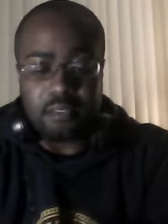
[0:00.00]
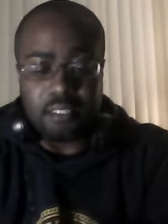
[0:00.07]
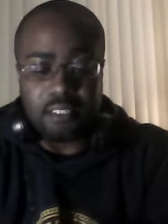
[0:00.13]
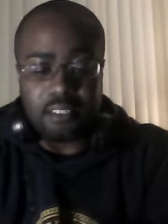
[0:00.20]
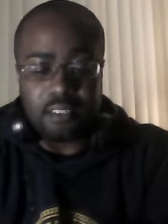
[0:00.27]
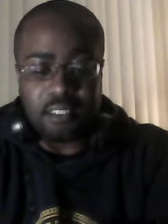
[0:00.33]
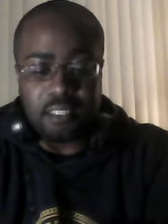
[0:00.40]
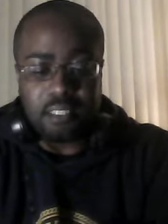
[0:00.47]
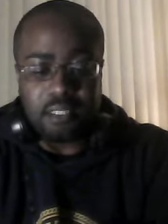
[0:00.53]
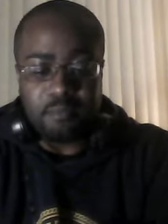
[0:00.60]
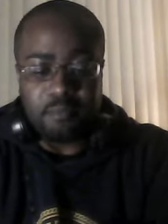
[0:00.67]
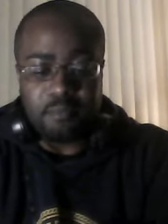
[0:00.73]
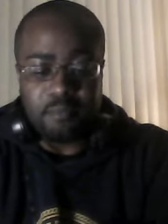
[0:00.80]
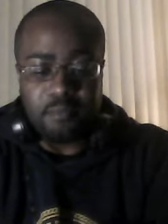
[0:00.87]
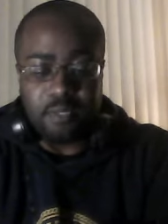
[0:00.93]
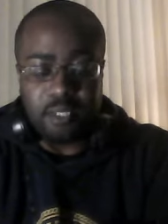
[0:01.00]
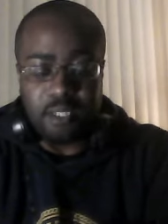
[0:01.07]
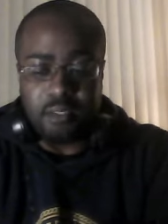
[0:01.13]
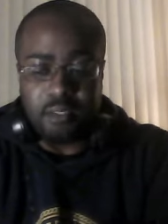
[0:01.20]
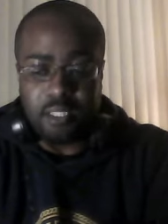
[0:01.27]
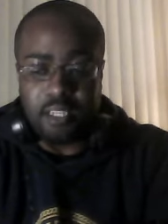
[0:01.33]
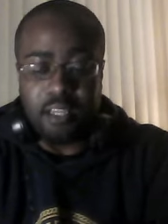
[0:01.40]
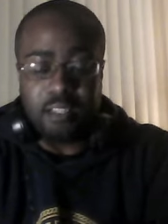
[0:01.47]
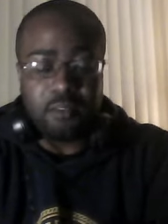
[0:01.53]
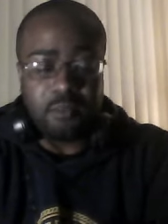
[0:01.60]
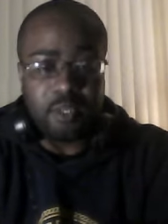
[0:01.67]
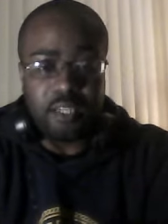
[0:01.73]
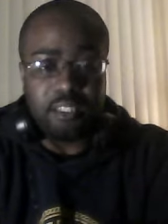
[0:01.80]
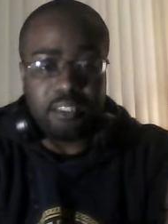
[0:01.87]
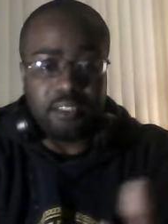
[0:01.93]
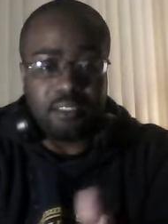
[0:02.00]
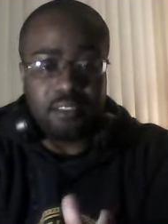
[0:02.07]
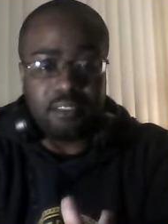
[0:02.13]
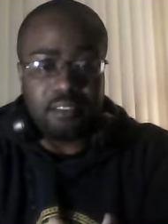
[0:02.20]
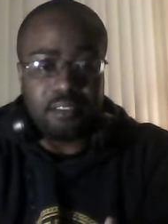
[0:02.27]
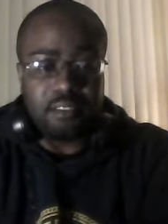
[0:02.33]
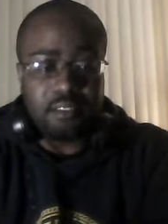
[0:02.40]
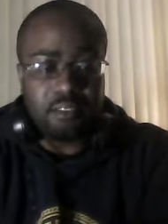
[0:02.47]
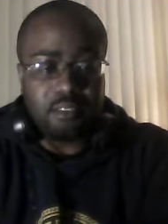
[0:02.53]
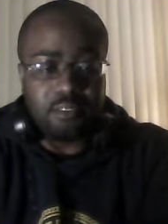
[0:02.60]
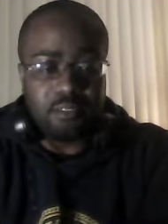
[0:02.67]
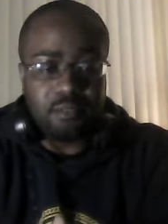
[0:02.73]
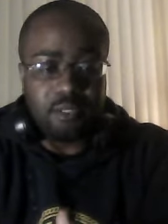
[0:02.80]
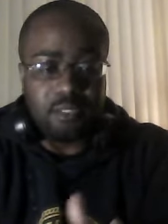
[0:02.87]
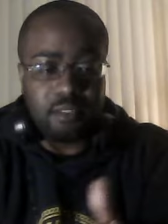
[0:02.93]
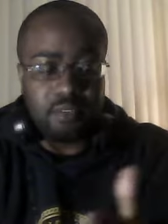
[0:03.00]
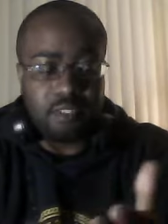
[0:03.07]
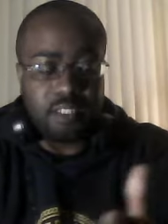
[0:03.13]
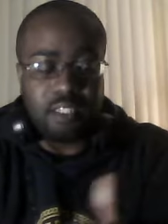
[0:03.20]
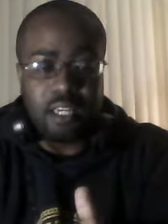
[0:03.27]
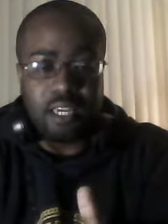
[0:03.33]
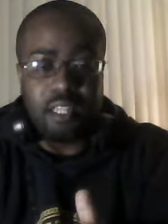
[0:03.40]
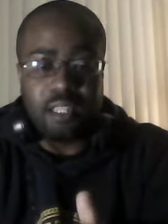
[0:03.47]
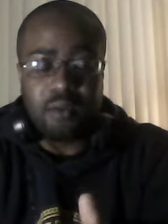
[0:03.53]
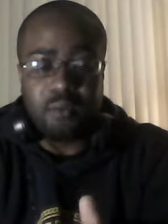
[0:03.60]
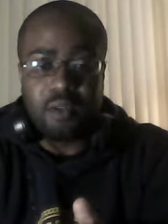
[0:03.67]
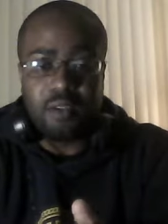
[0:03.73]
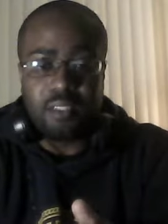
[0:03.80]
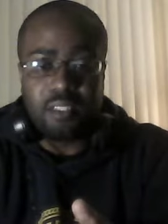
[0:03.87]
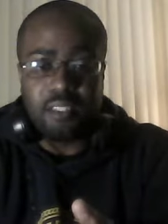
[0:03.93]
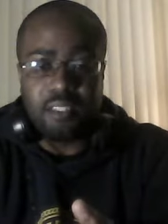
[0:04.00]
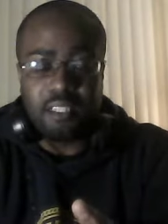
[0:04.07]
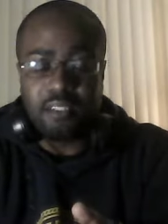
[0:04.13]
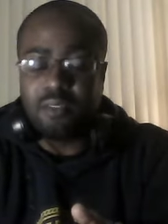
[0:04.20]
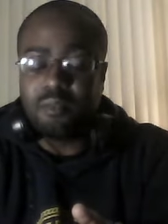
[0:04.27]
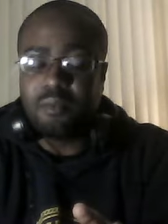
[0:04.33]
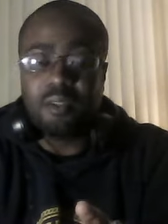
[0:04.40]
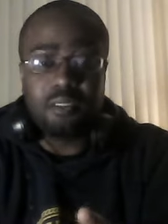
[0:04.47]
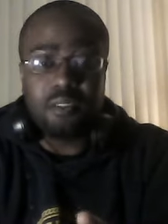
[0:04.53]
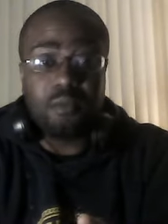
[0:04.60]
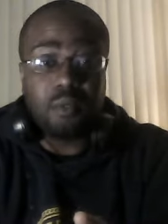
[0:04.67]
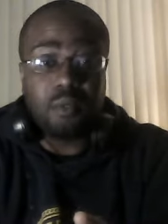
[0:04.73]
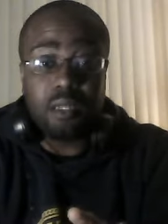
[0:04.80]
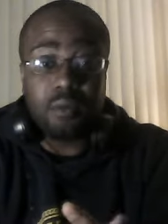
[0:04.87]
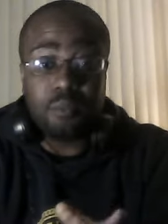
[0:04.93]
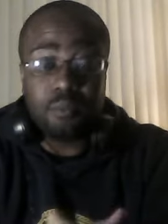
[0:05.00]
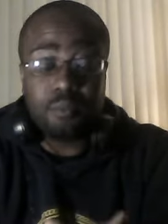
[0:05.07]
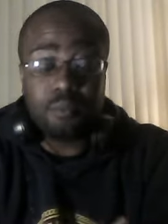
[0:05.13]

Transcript: because, uh, uh, uh, you know, the other ways, well, you've seen how they worked, and they don't work too well.